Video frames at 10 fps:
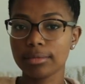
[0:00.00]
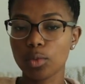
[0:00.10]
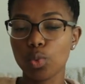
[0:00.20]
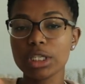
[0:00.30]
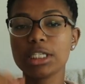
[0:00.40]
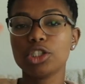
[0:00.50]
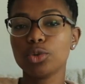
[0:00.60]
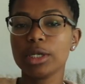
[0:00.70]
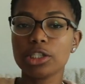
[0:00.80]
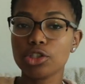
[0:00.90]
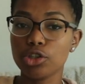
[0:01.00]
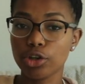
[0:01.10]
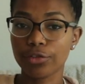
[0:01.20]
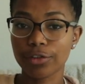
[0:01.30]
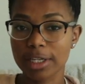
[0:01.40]
What situations do
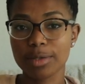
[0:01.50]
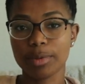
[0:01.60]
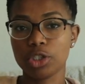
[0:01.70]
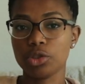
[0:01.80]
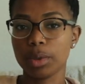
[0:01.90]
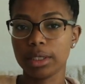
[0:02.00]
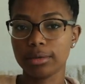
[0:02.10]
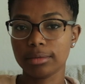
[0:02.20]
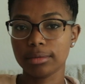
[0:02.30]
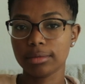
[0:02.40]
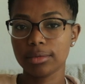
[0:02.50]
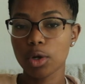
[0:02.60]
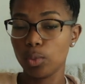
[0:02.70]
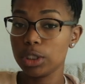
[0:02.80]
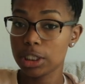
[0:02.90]
your friends put you in?
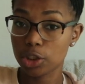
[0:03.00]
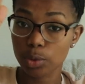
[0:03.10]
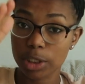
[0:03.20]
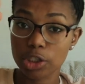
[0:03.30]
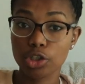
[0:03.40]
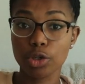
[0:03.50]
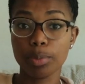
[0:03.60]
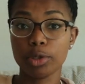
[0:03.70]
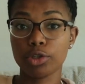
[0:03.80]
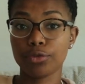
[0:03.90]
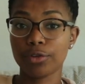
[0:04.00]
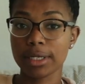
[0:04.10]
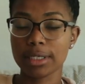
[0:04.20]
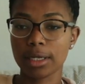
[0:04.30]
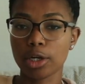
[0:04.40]
What situation do you put your
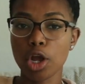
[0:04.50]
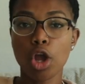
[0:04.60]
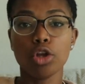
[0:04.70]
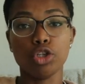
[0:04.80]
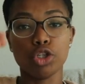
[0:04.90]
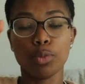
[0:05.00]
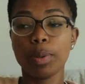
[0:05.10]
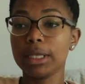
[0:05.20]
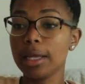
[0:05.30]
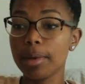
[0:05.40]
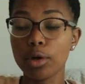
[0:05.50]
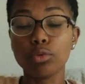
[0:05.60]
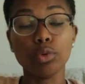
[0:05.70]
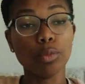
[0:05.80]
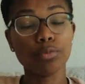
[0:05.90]
friends in? Do you put them in a
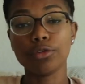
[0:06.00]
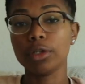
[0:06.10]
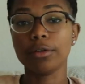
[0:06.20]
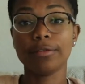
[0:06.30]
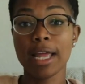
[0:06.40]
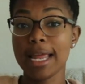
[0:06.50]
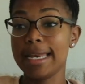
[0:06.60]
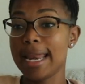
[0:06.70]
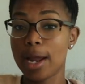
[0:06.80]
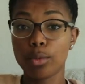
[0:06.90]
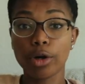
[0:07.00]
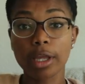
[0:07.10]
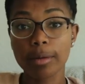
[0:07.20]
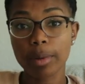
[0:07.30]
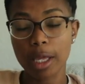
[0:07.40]
room full of
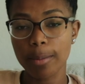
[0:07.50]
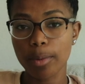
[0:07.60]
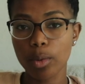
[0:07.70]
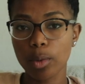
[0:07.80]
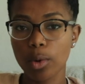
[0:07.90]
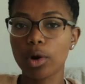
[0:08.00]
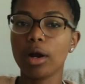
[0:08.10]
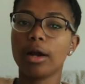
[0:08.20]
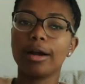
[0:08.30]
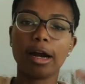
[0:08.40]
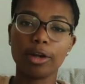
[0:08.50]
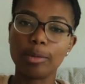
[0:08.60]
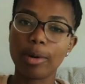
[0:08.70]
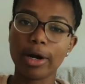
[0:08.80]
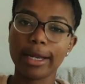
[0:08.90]
networking people, or are you
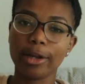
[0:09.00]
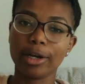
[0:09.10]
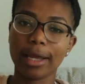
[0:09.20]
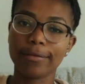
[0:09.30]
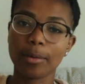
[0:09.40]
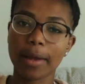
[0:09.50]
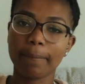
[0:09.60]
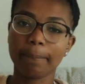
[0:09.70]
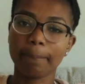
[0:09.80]
partying your life away?